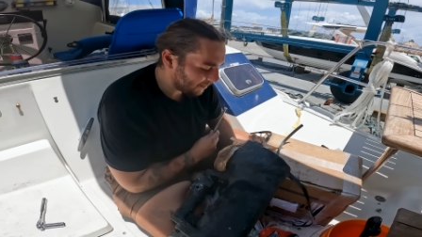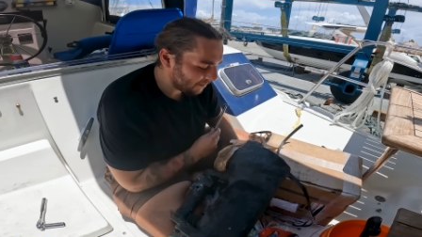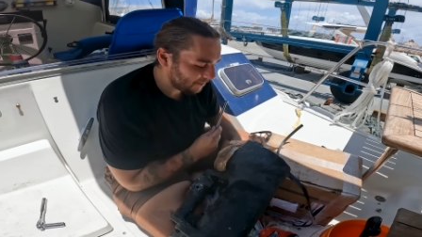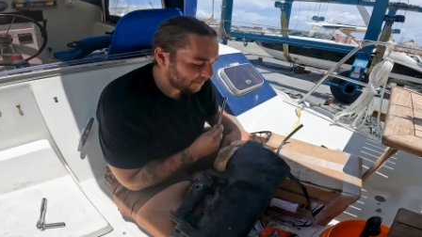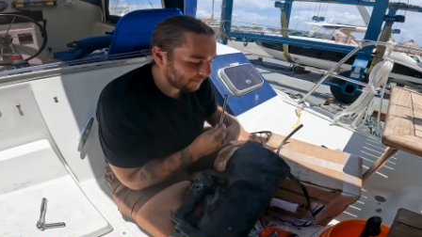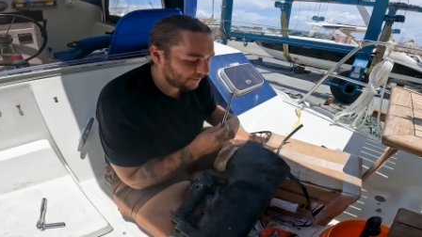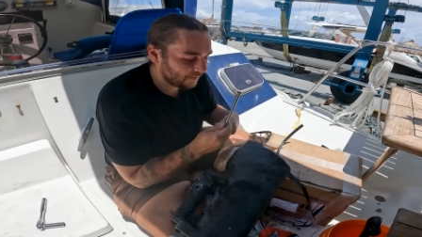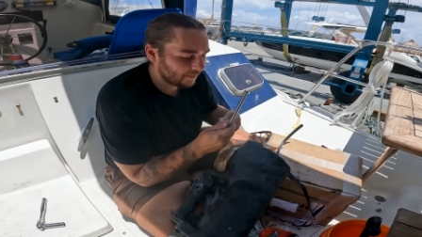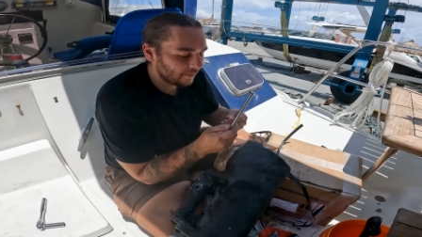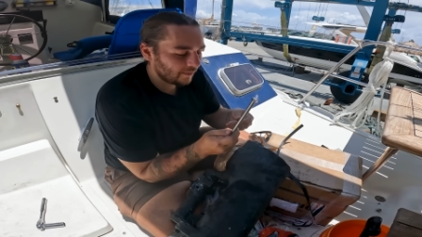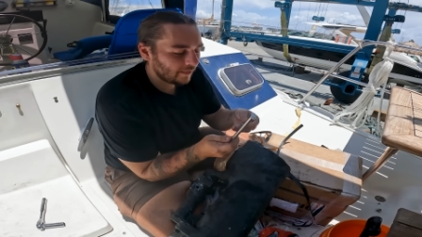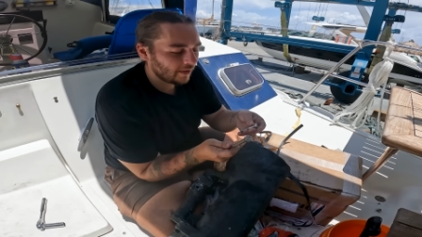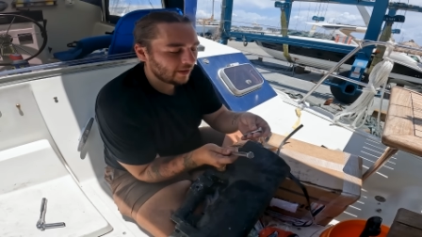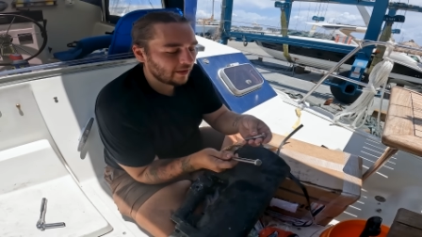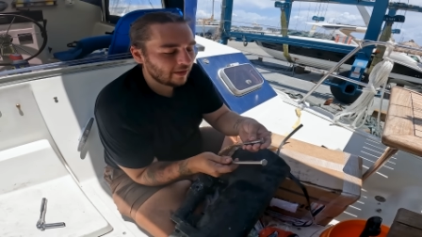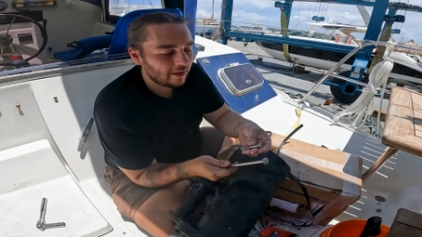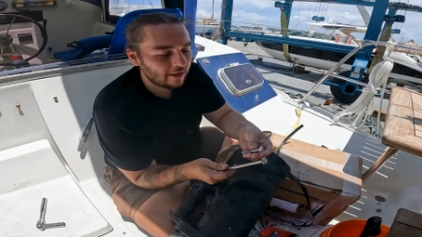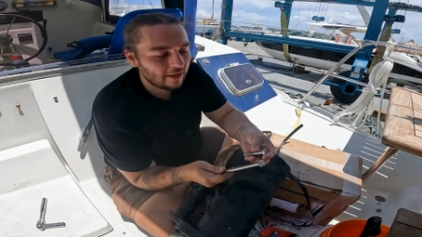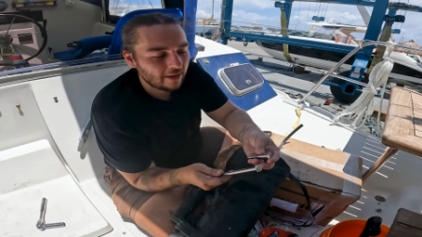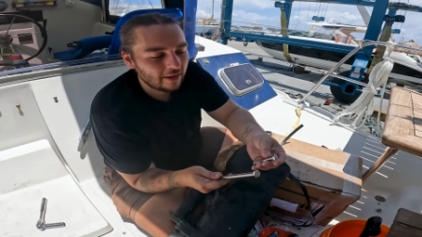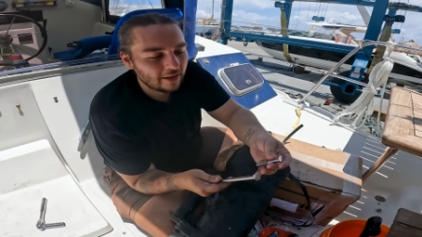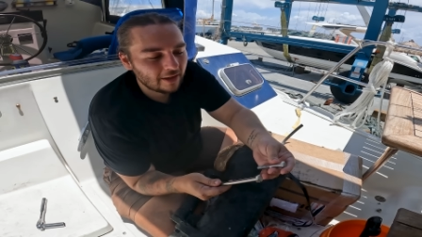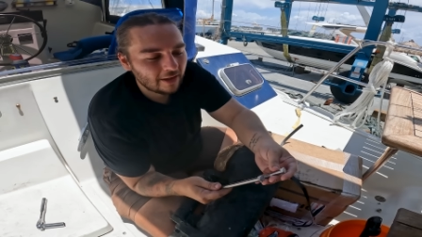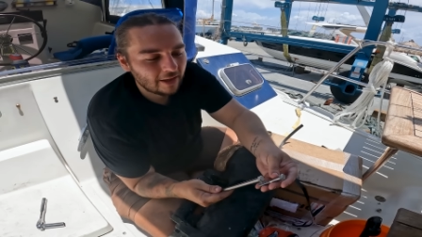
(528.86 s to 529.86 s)

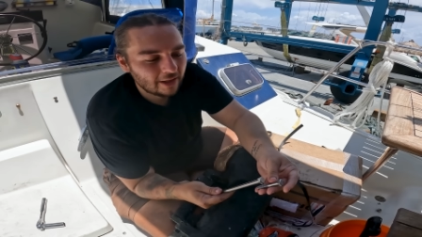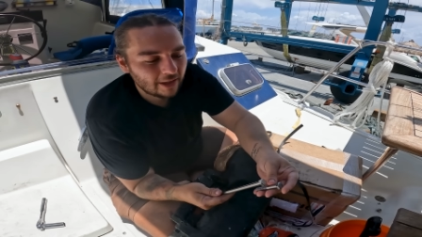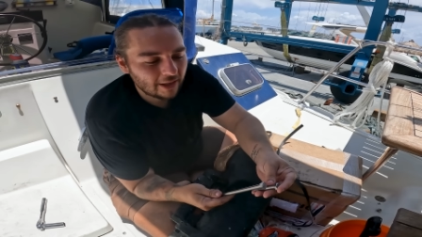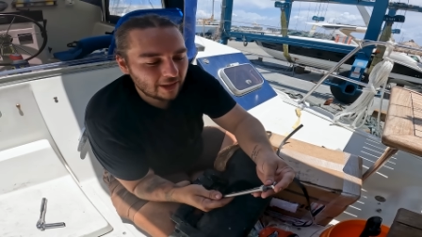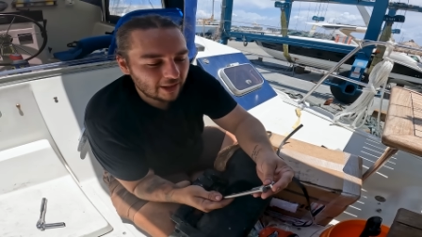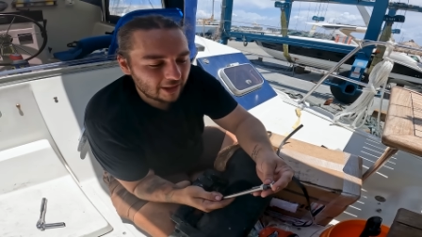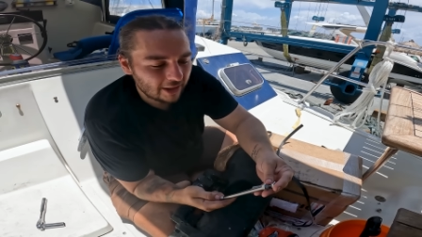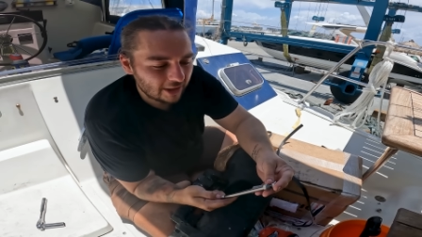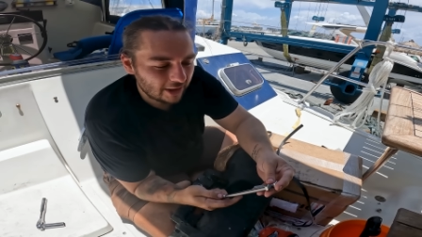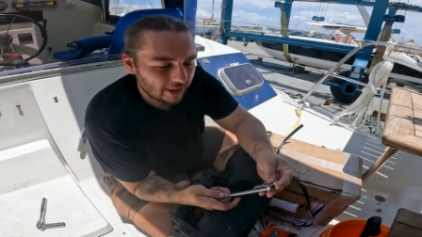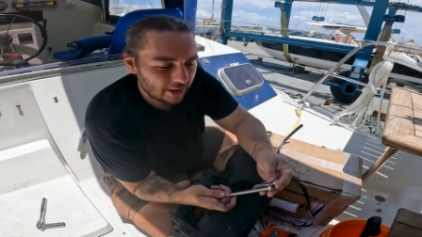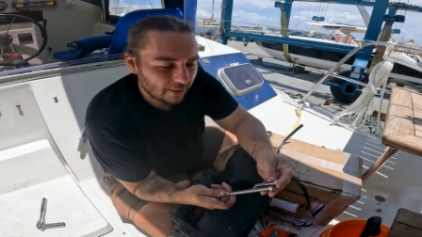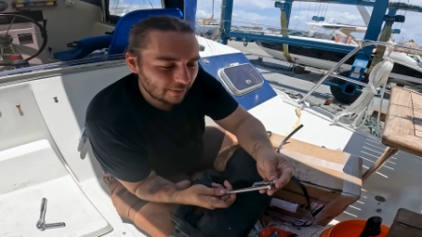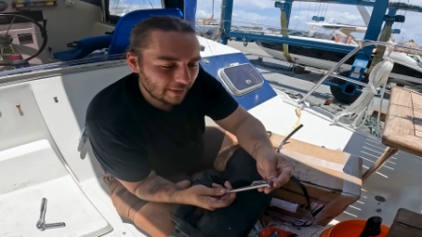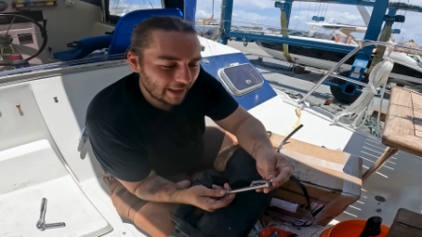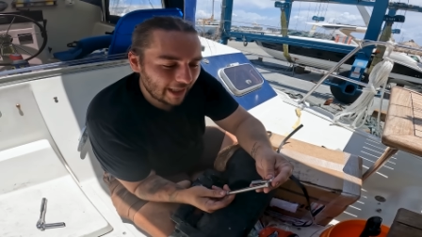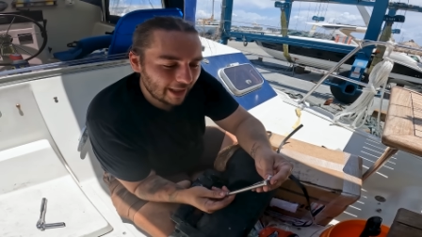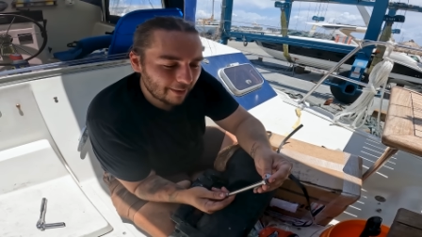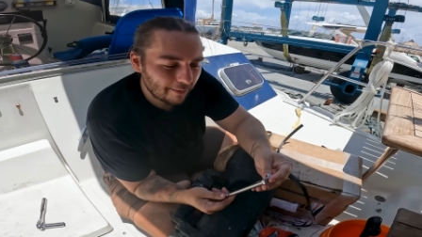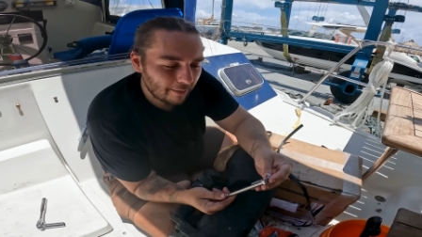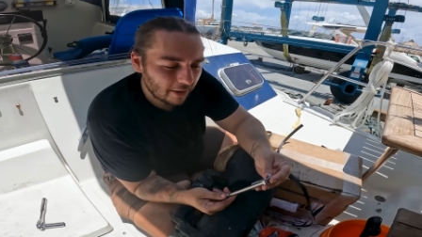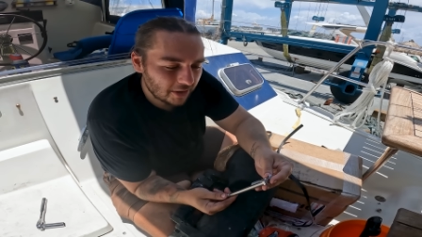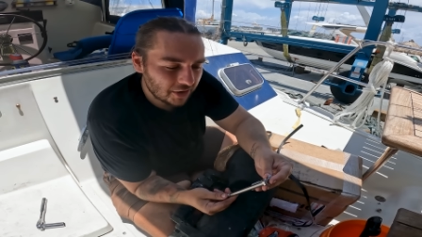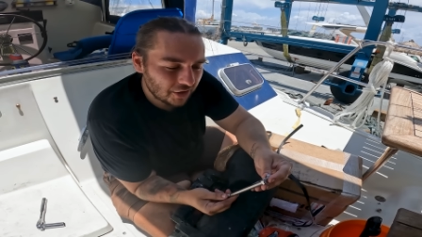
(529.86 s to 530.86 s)
one. So we
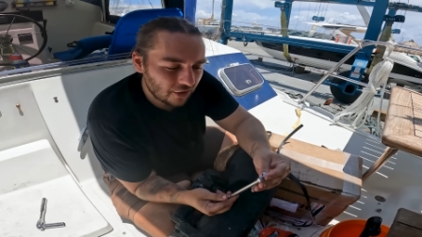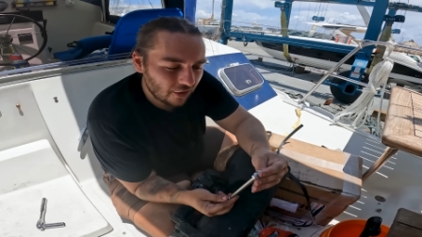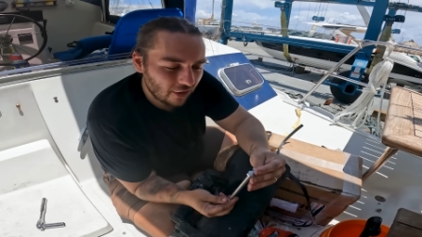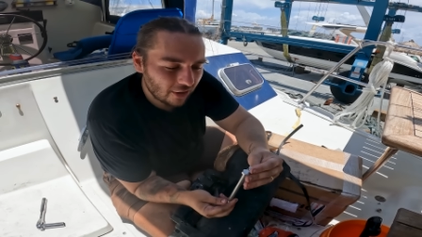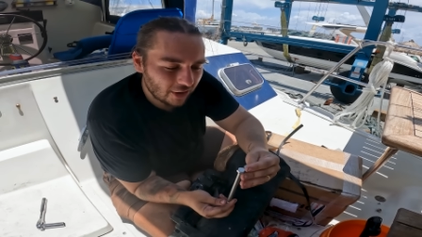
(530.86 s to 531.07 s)
got a much